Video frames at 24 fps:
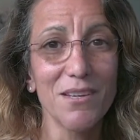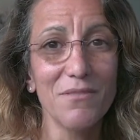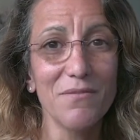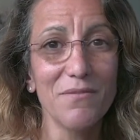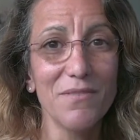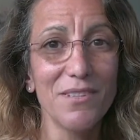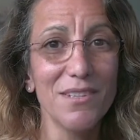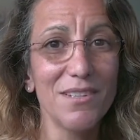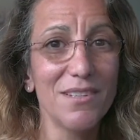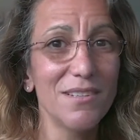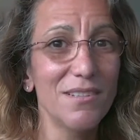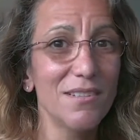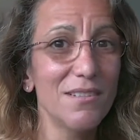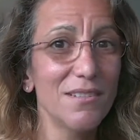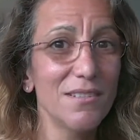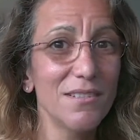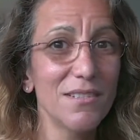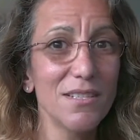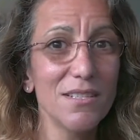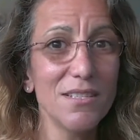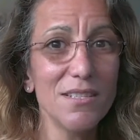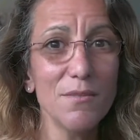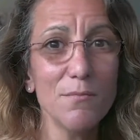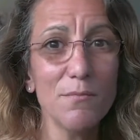If it
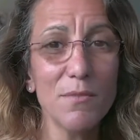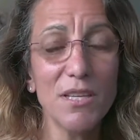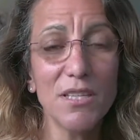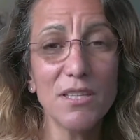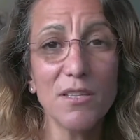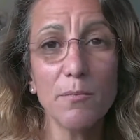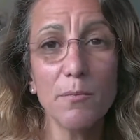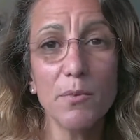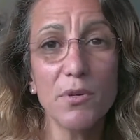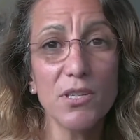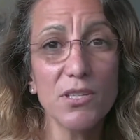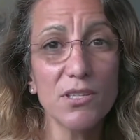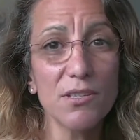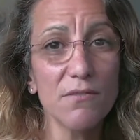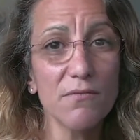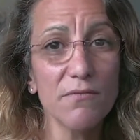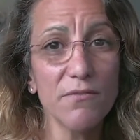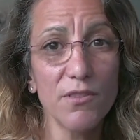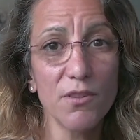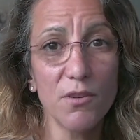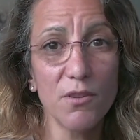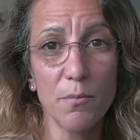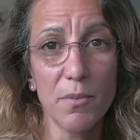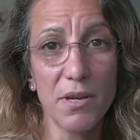doesn't make the
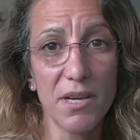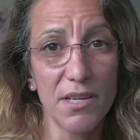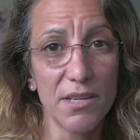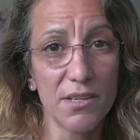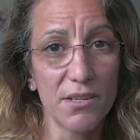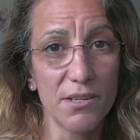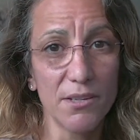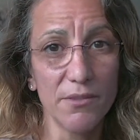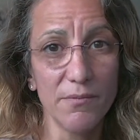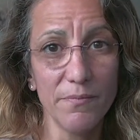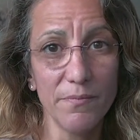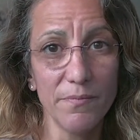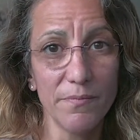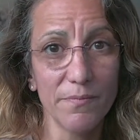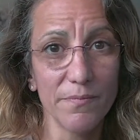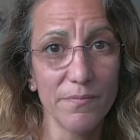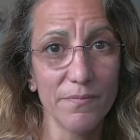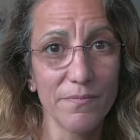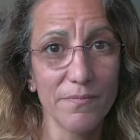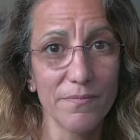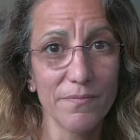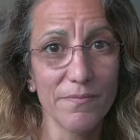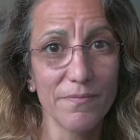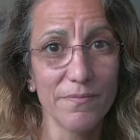person feel better,
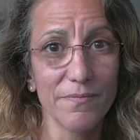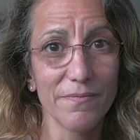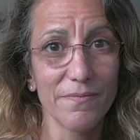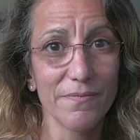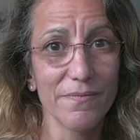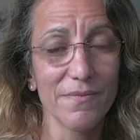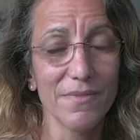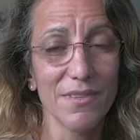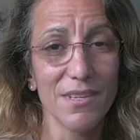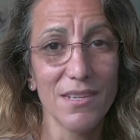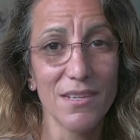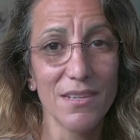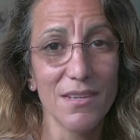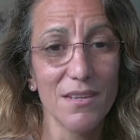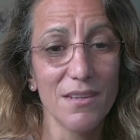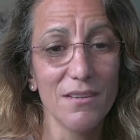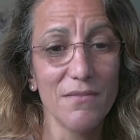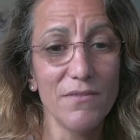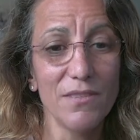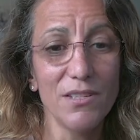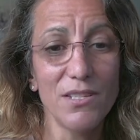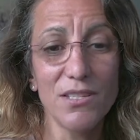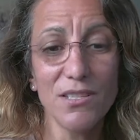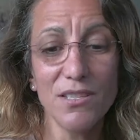
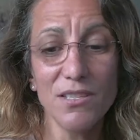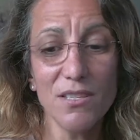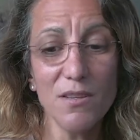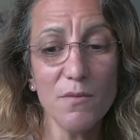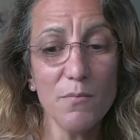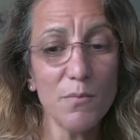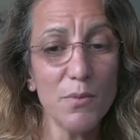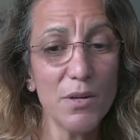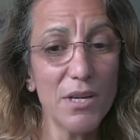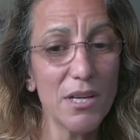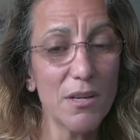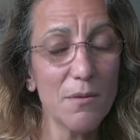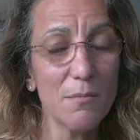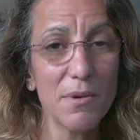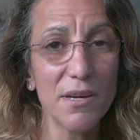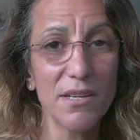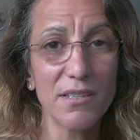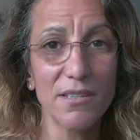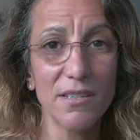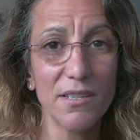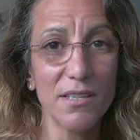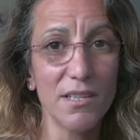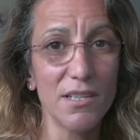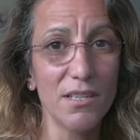if it doesn't bring
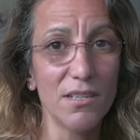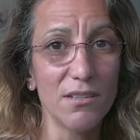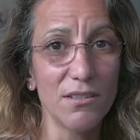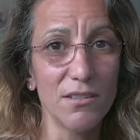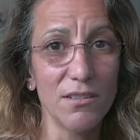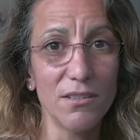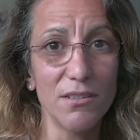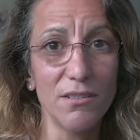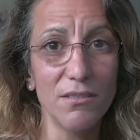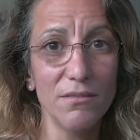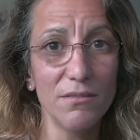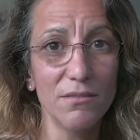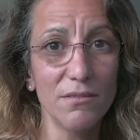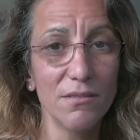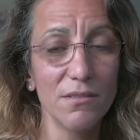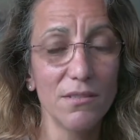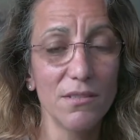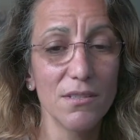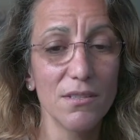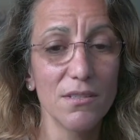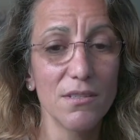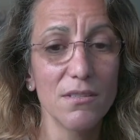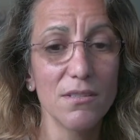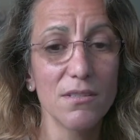about any good,
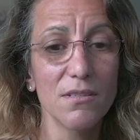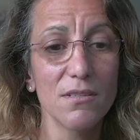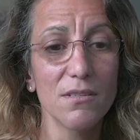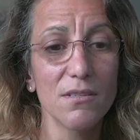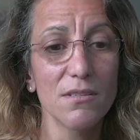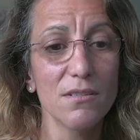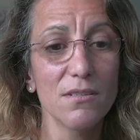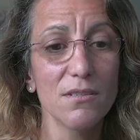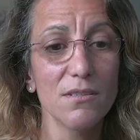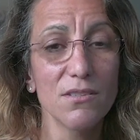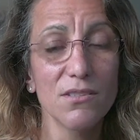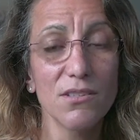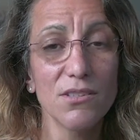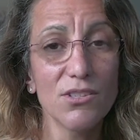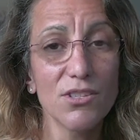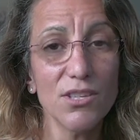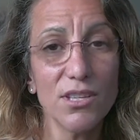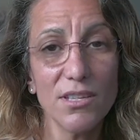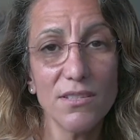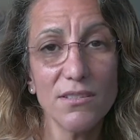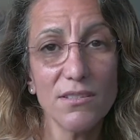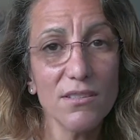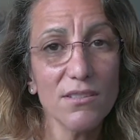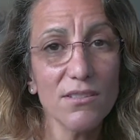
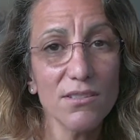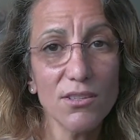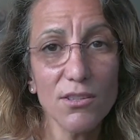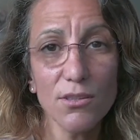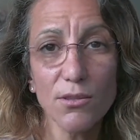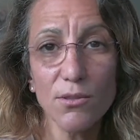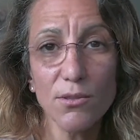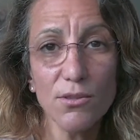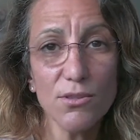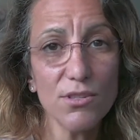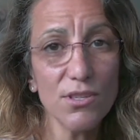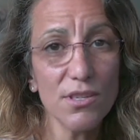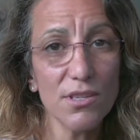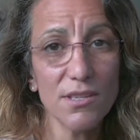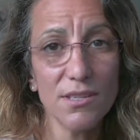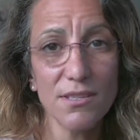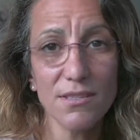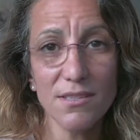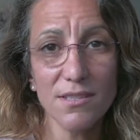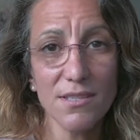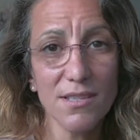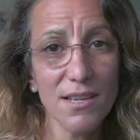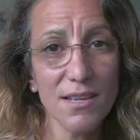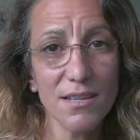suggest a solution
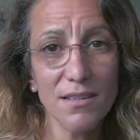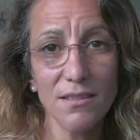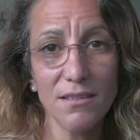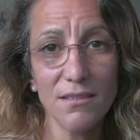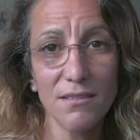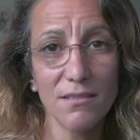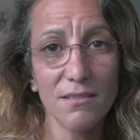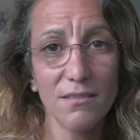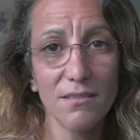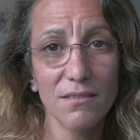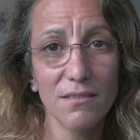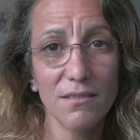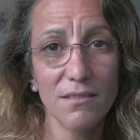instead.